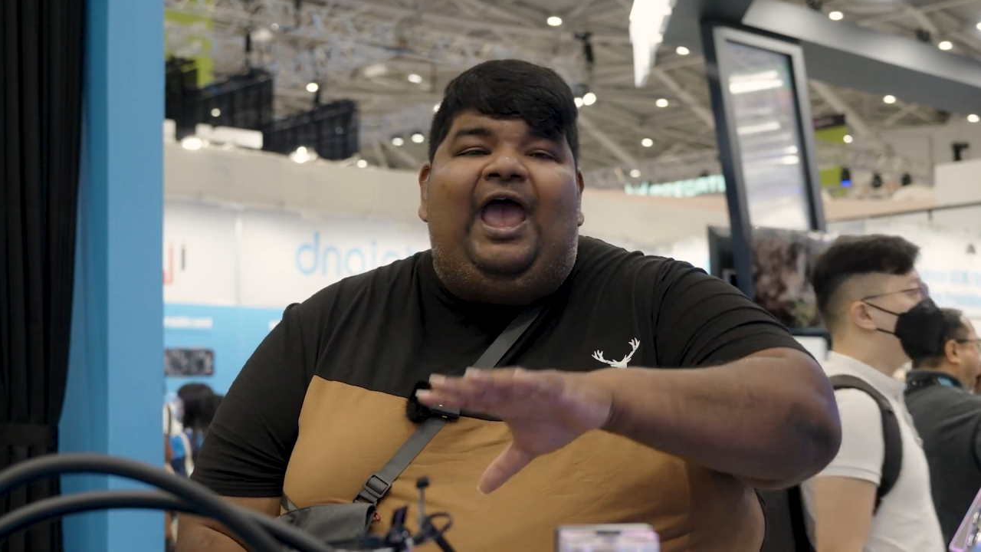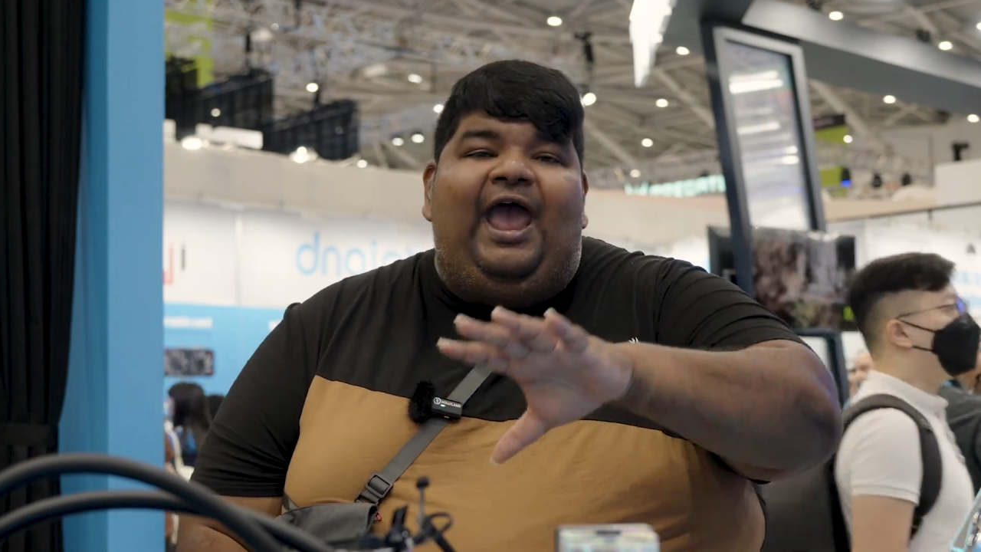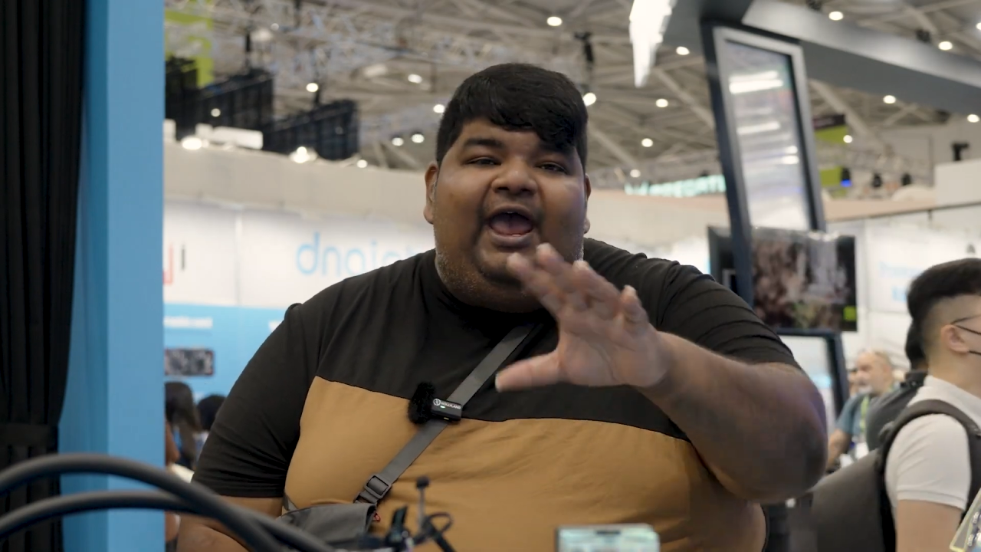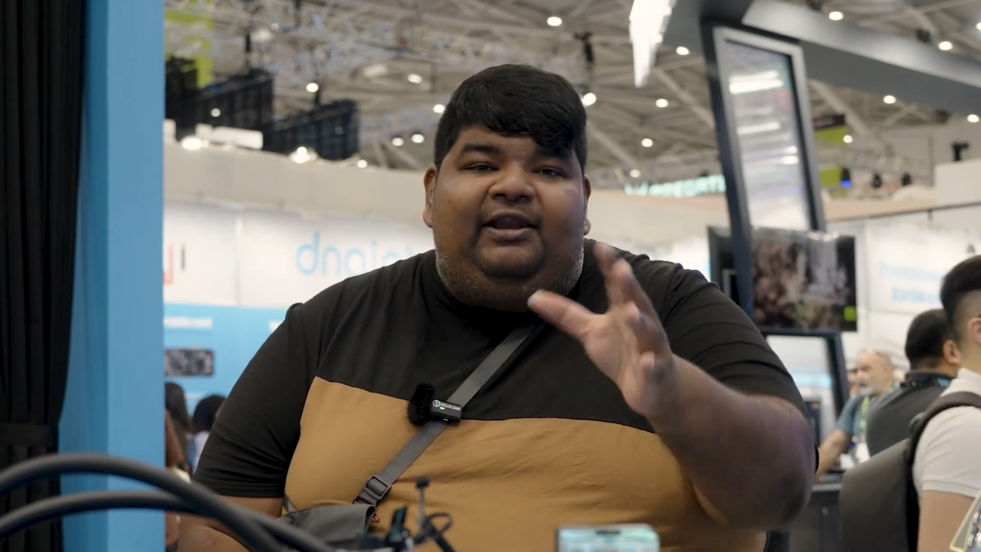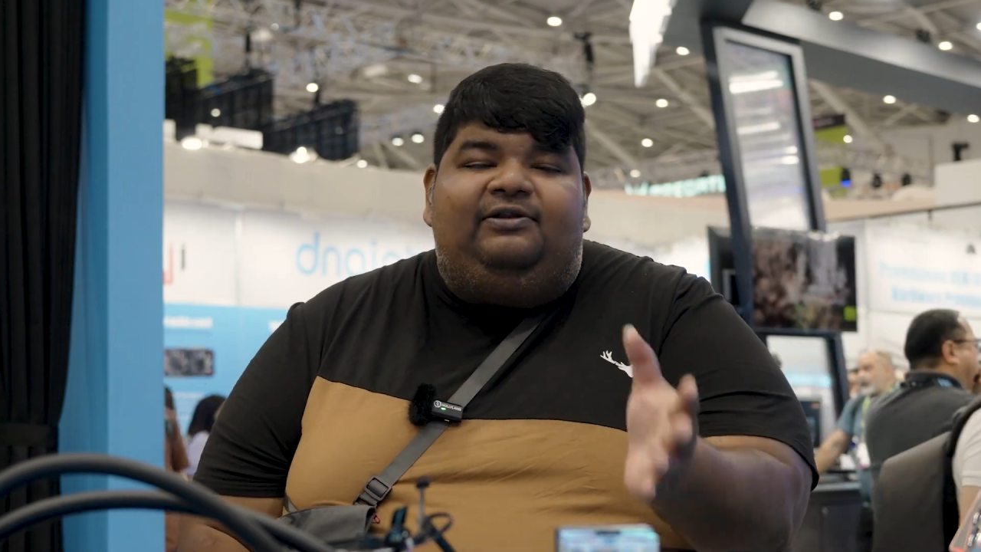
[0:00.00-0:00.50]

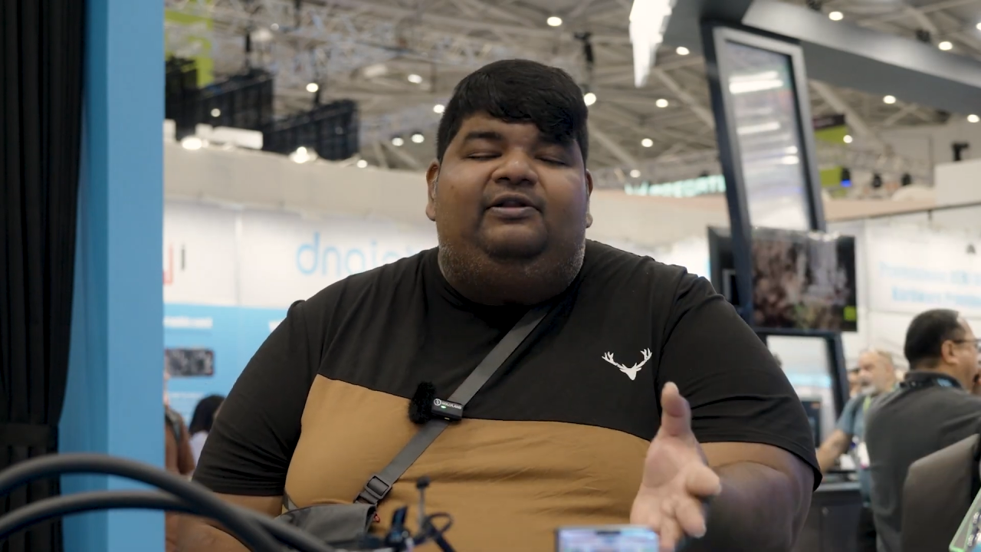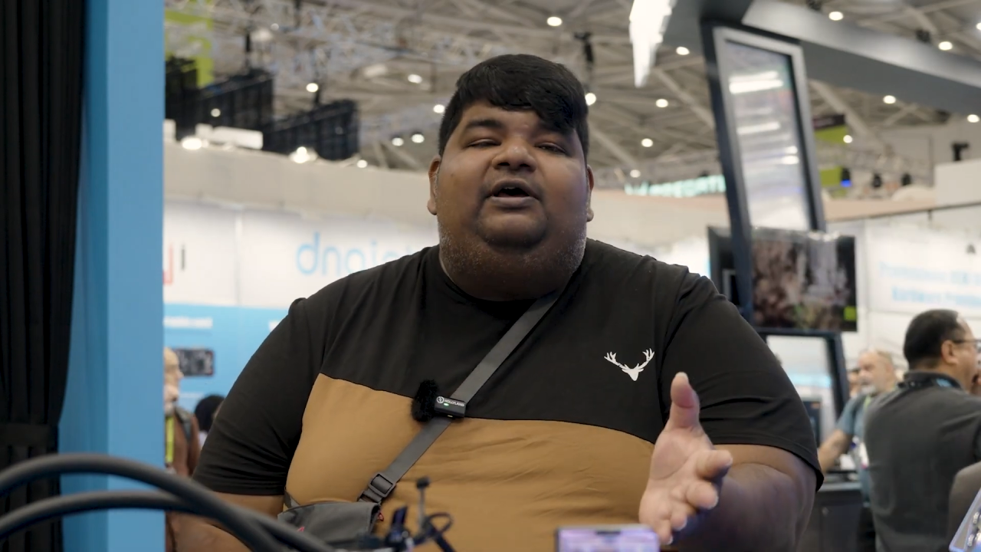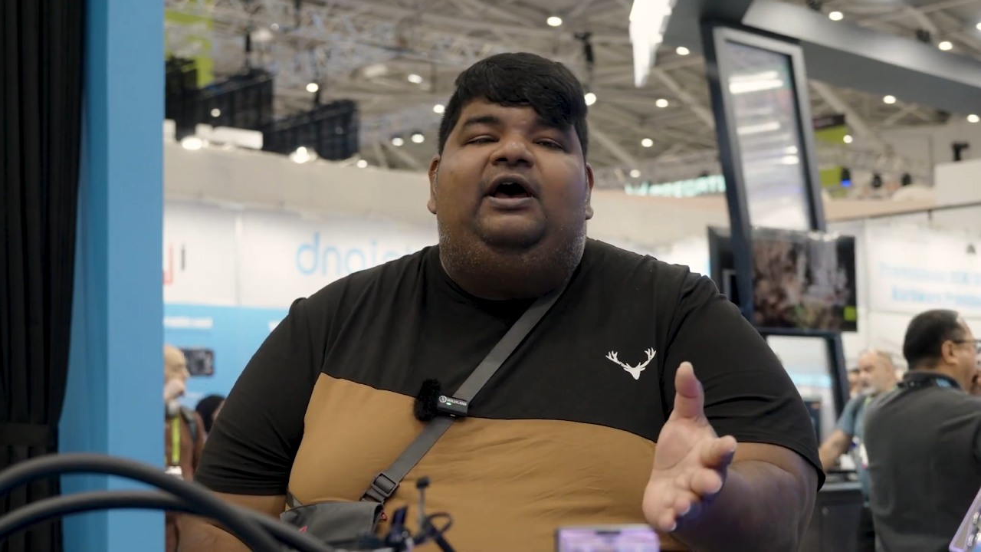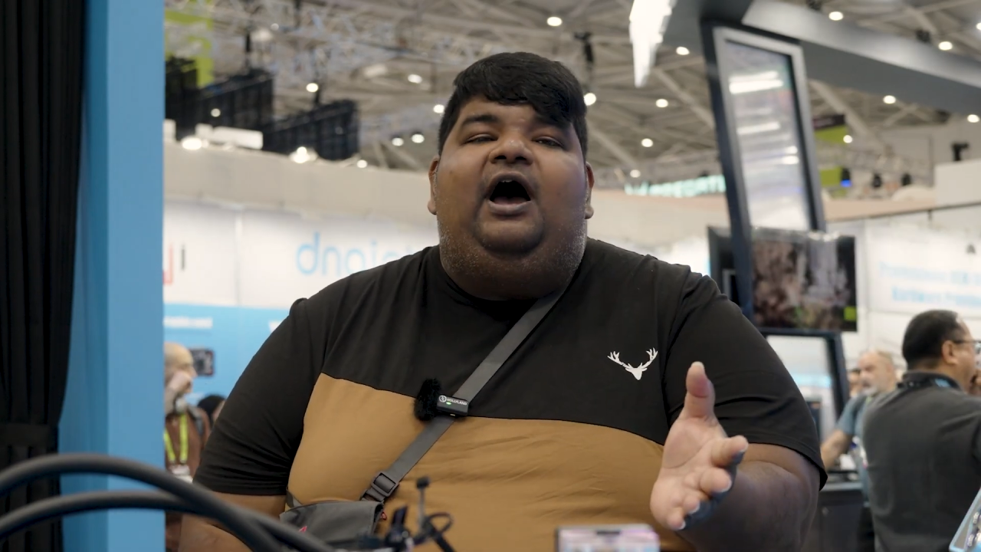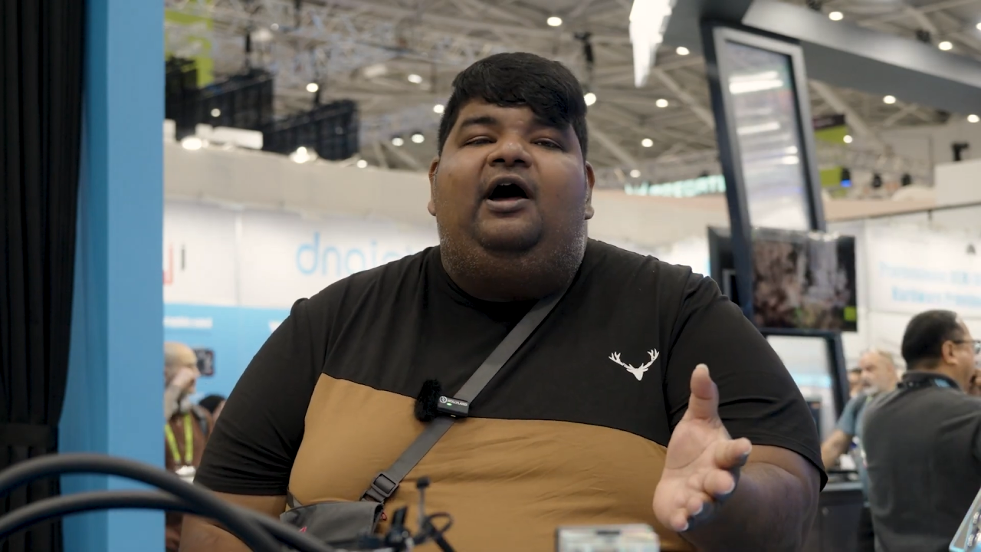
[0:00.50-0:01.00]
and
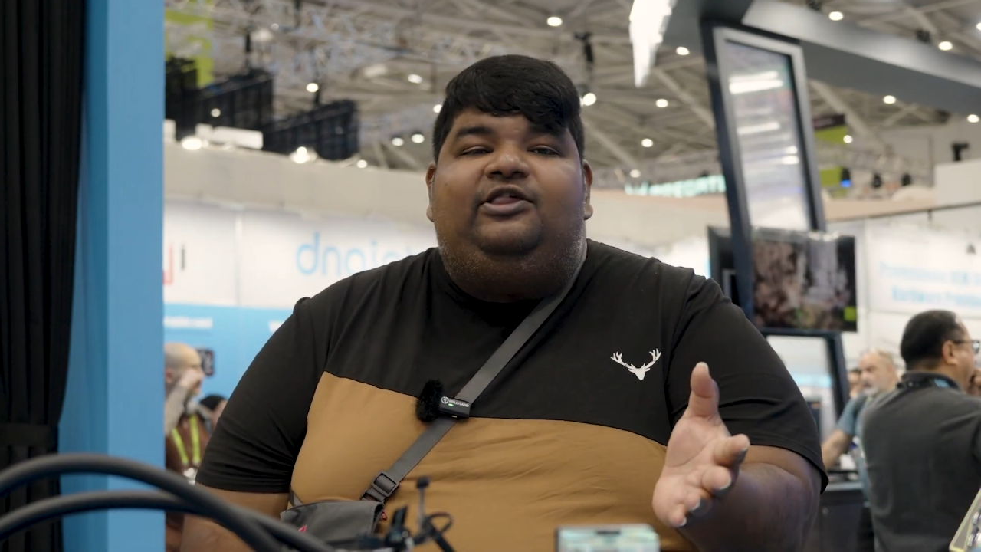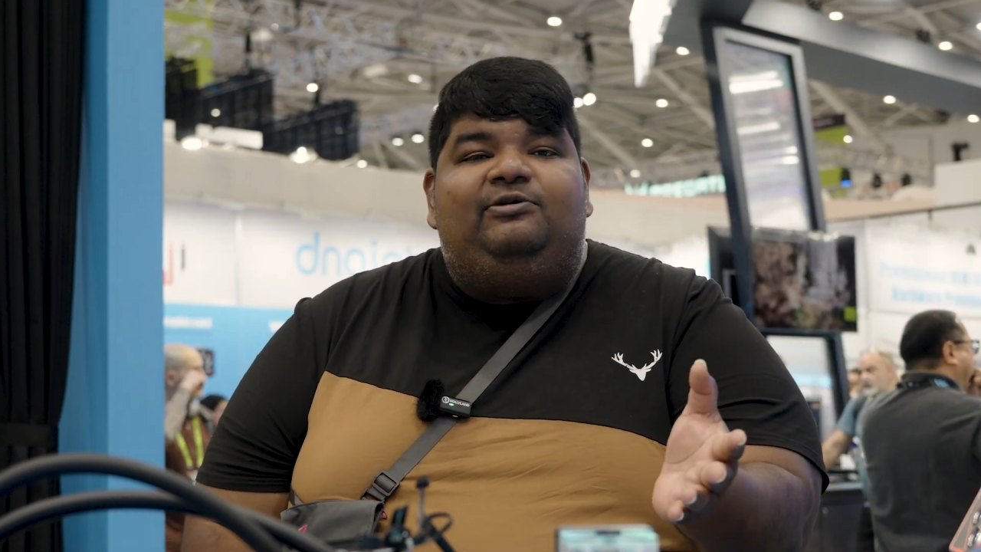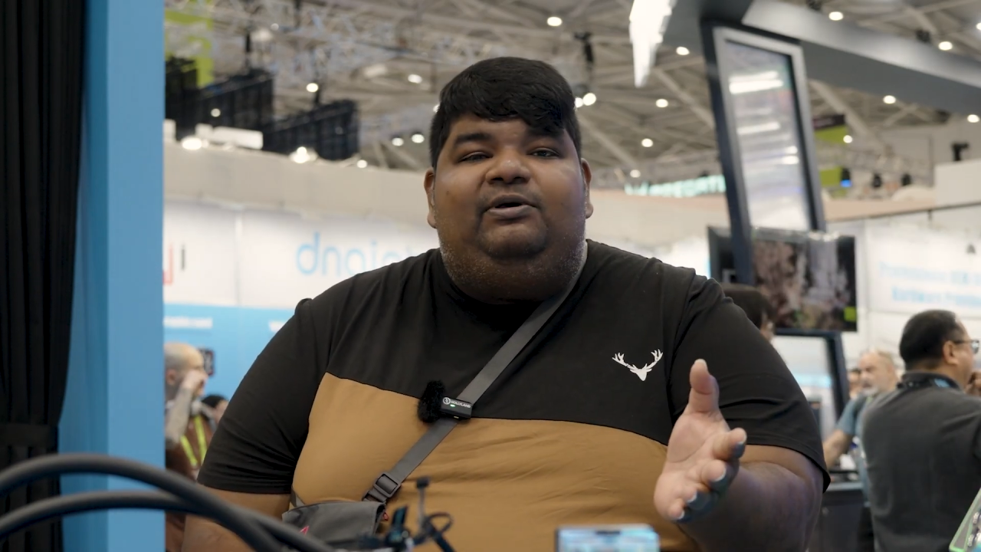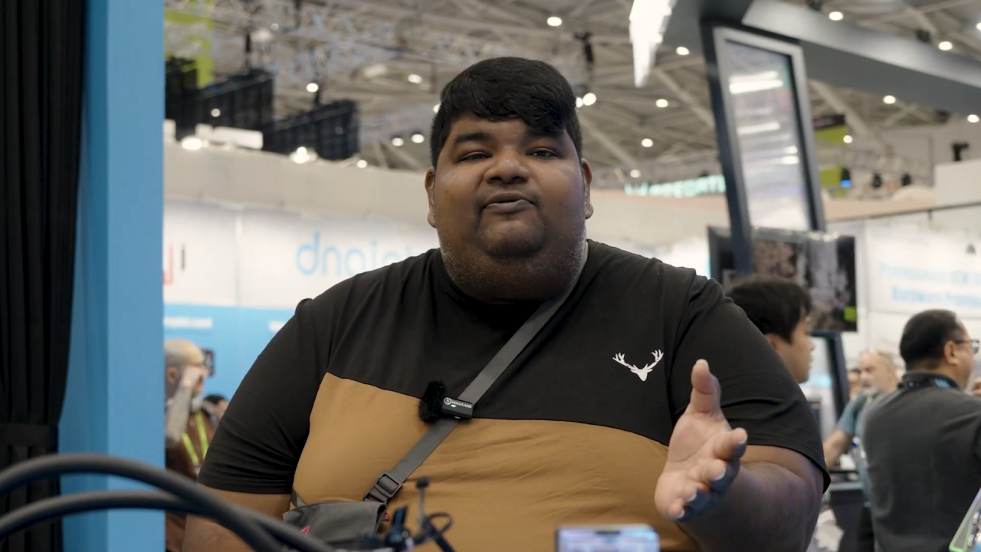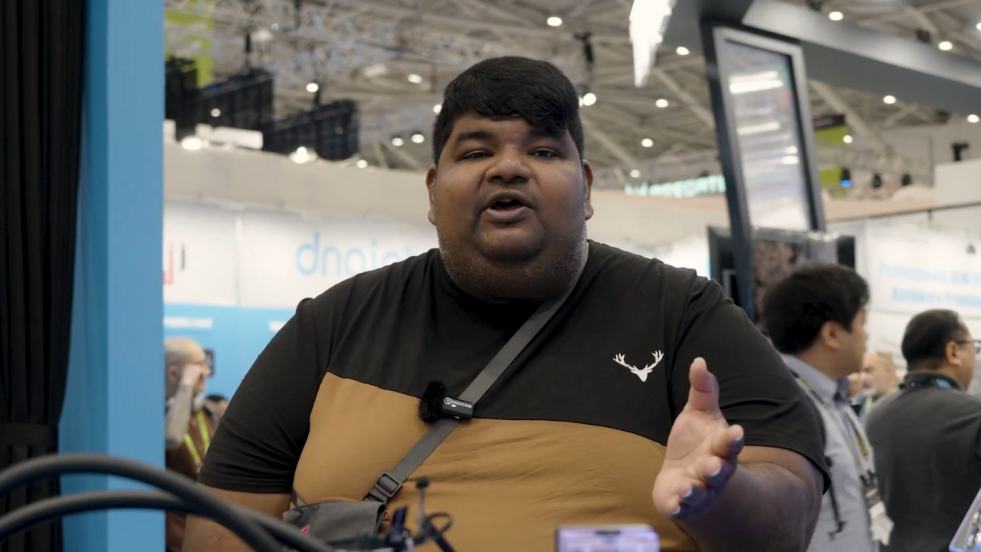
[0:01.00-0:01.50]
RGB